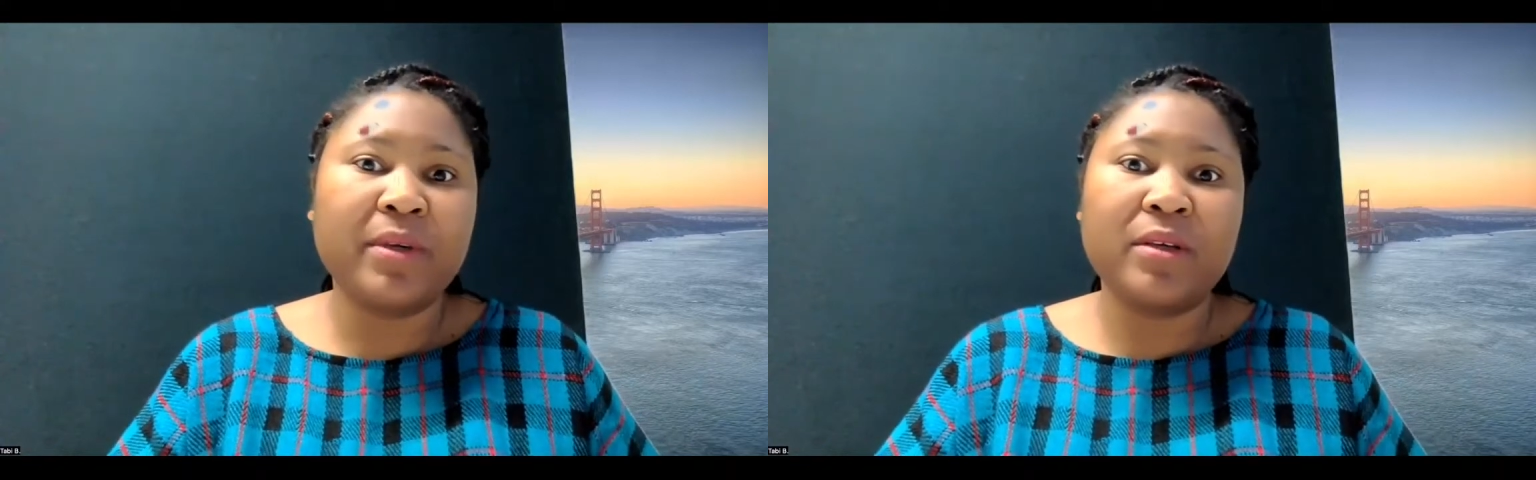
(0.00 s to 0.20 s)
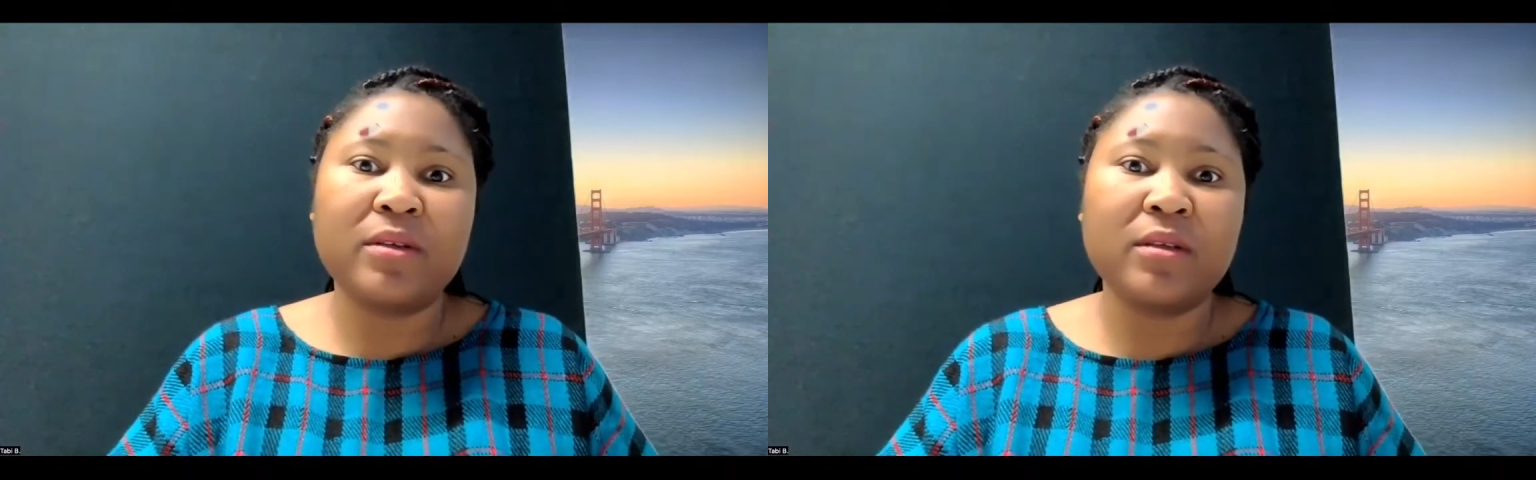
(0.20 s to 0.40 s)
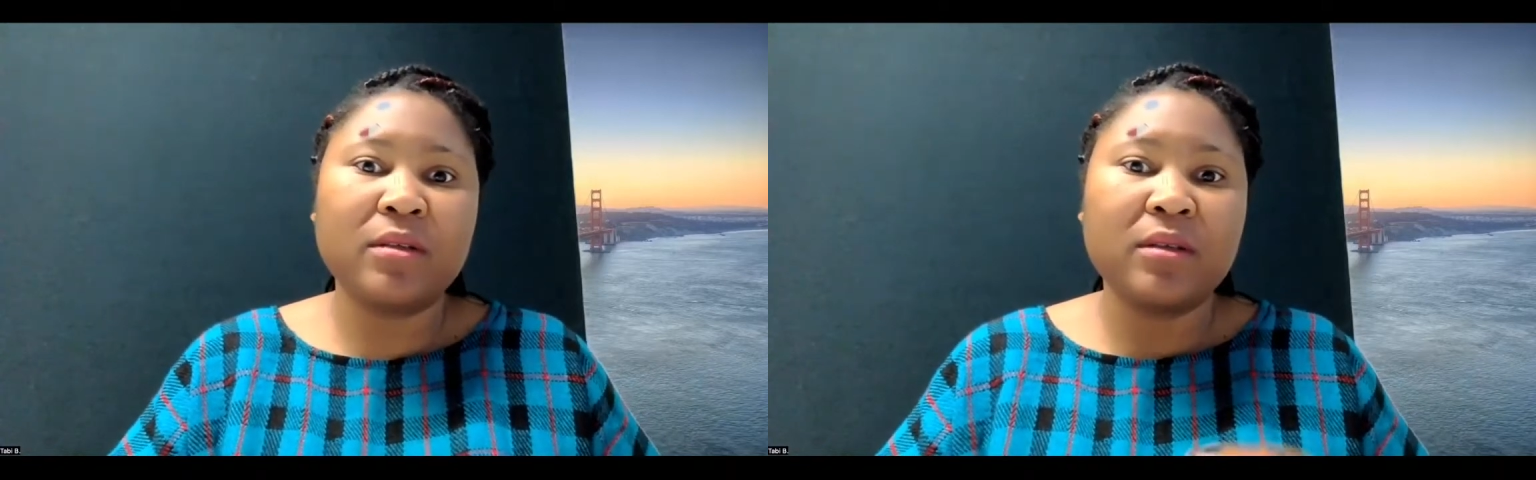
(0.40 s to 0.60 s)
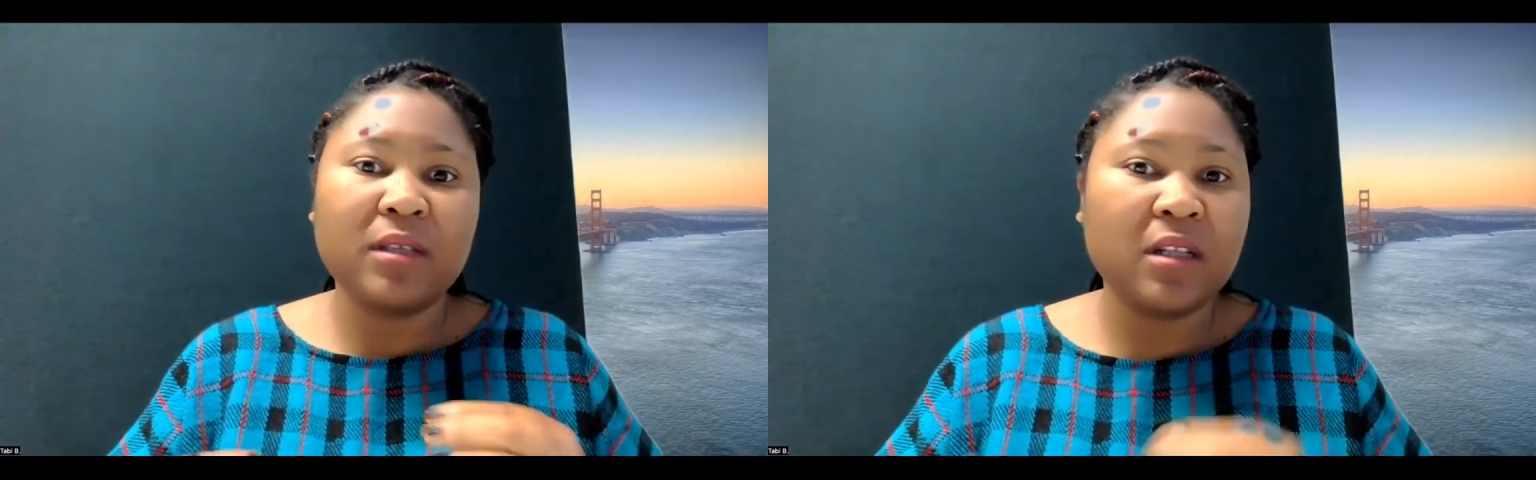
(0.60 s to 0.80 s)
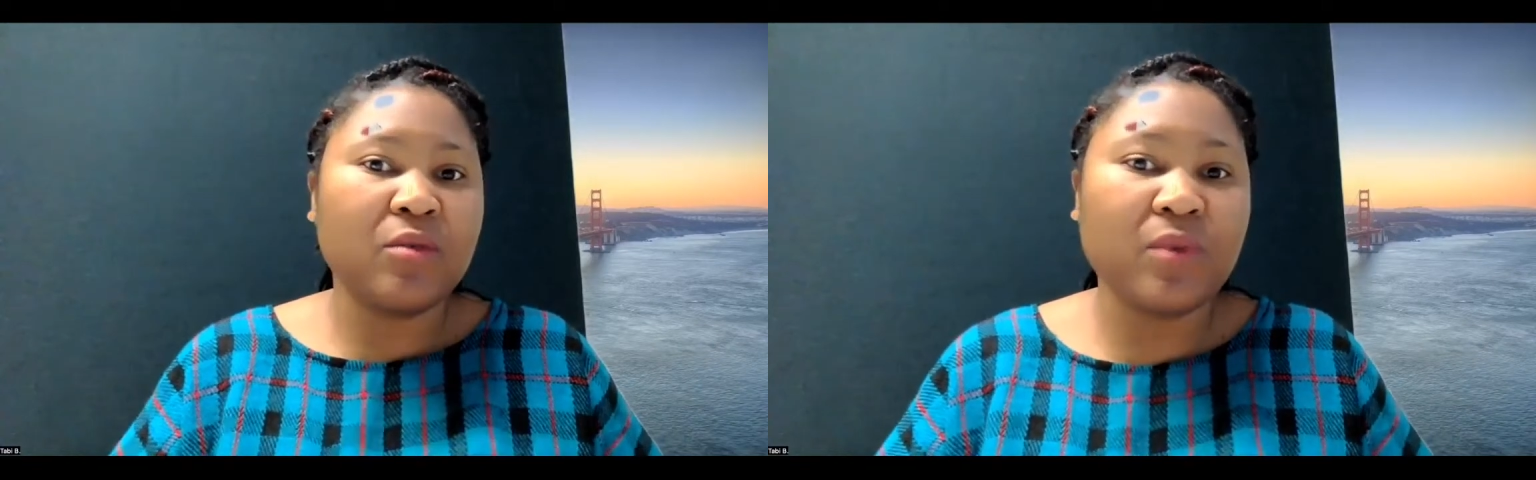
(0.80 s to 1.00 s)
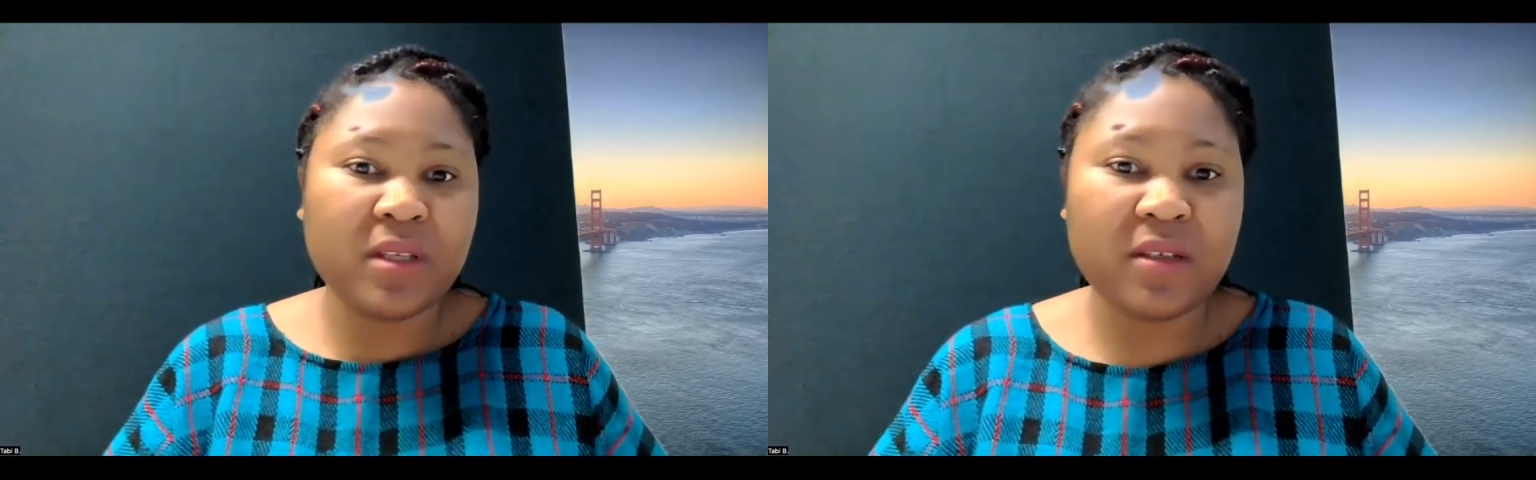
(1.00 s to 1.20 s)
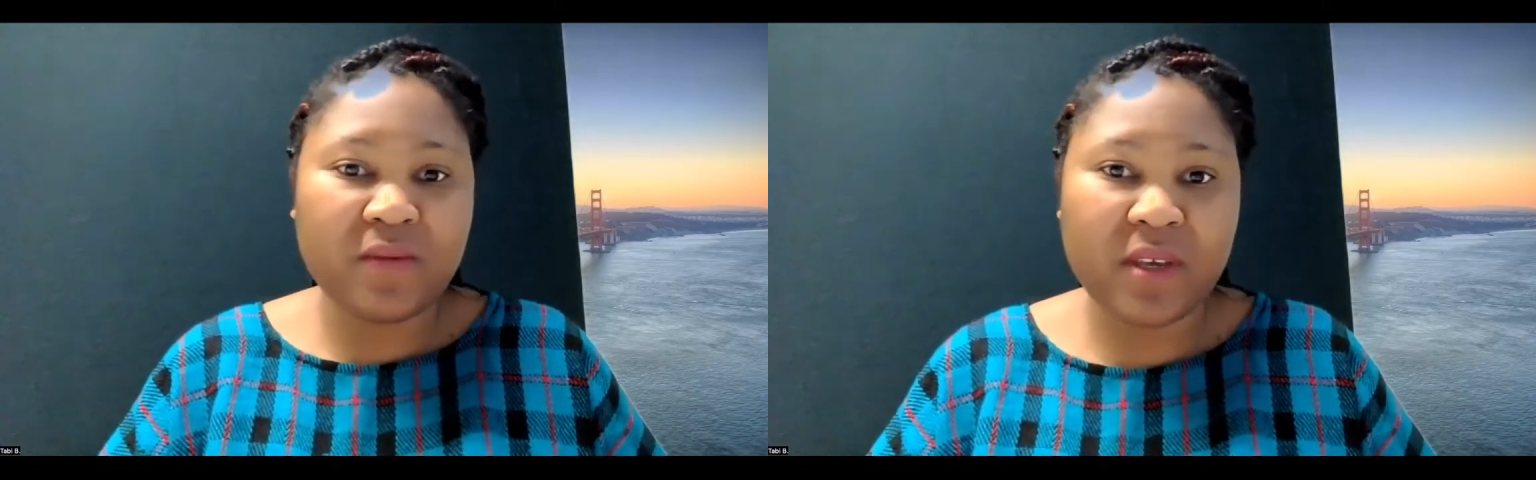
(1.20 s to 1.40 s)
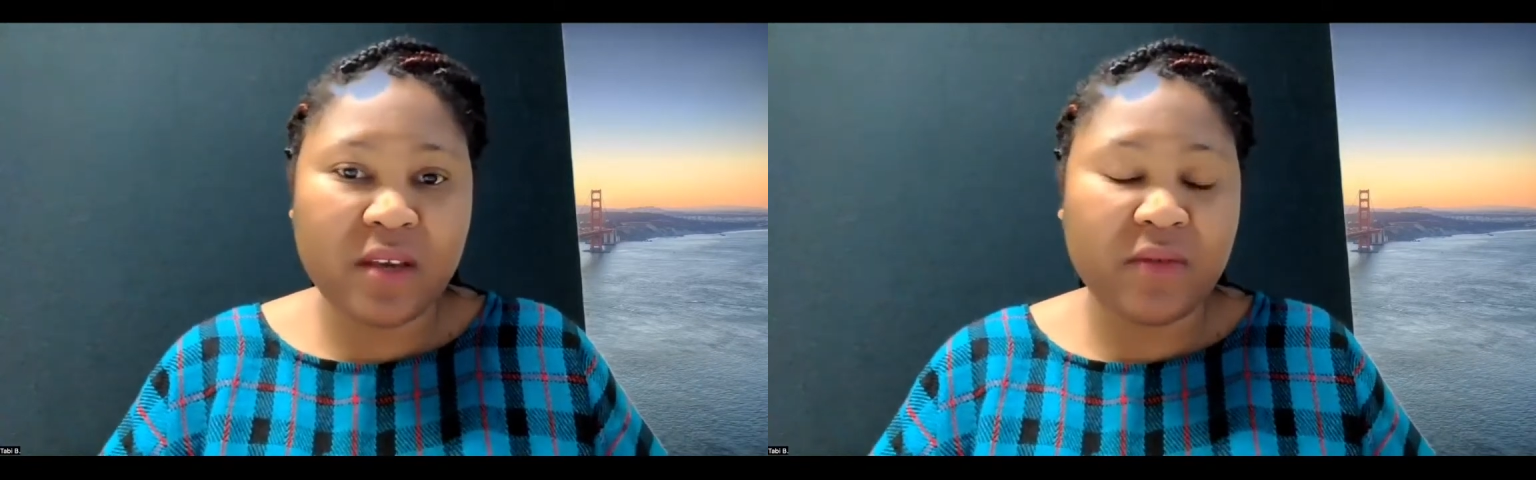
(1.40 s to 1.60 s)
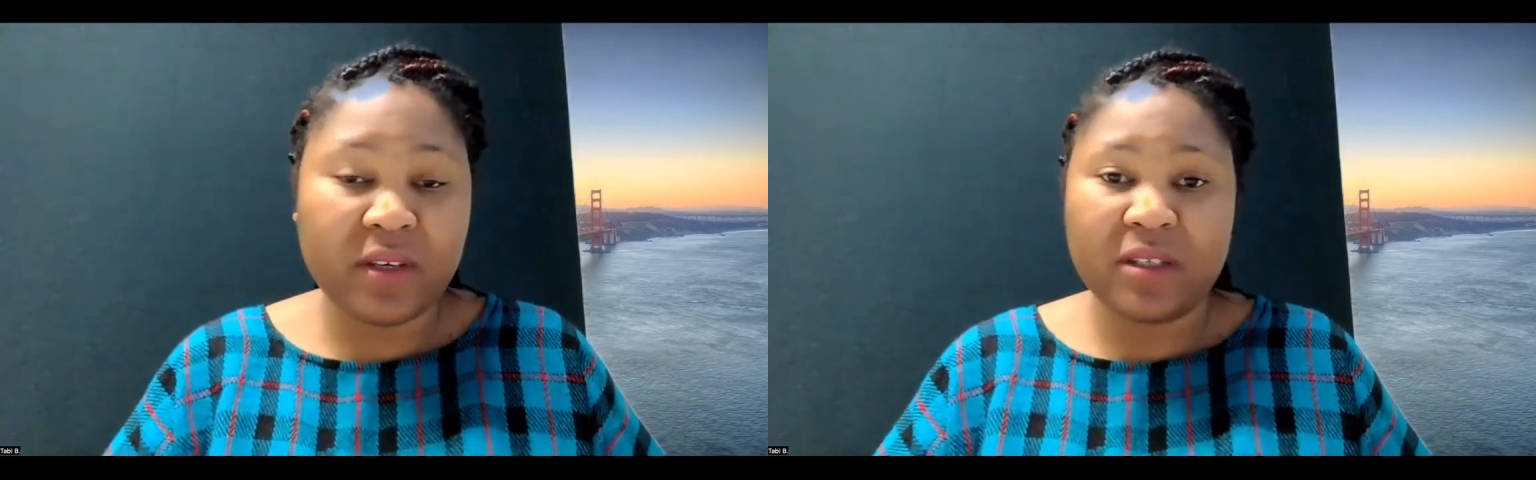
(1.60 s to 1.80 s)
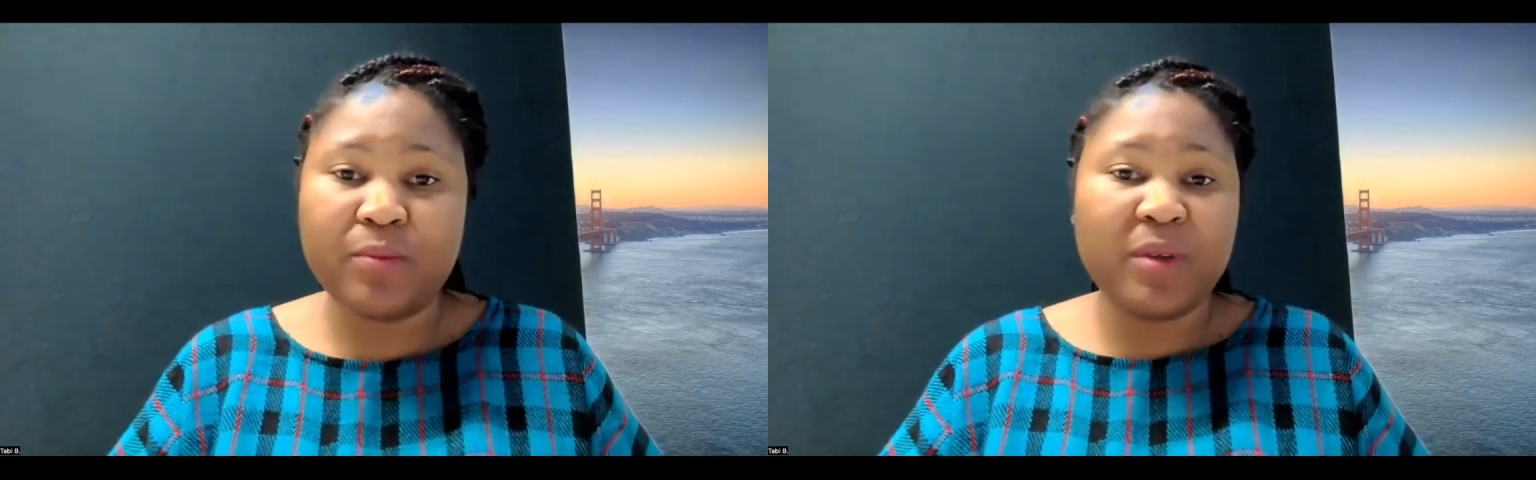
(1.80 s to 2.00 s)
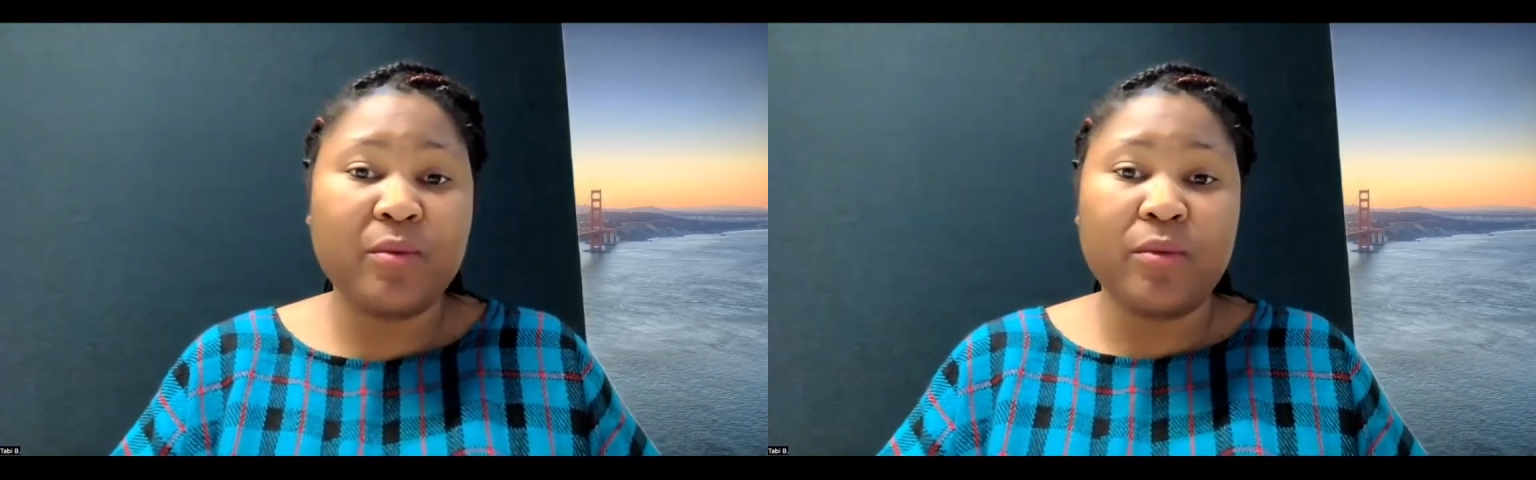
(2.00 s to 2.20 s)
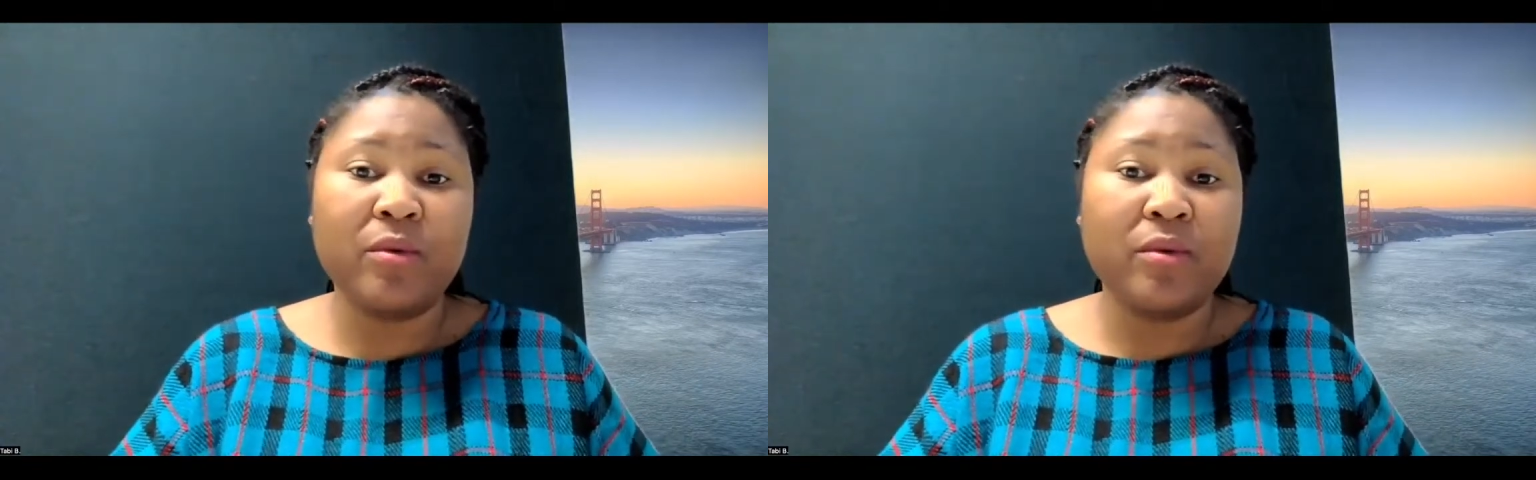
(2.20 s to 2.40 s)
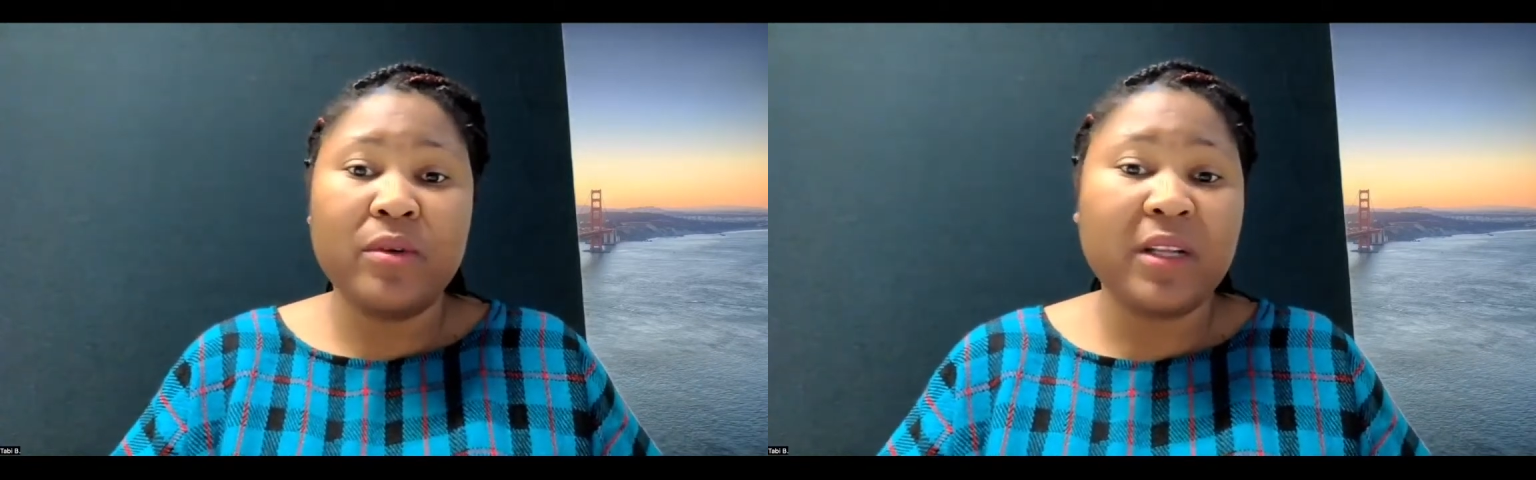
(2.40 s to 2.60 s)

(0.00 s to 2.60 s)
because dealing with these VFS people,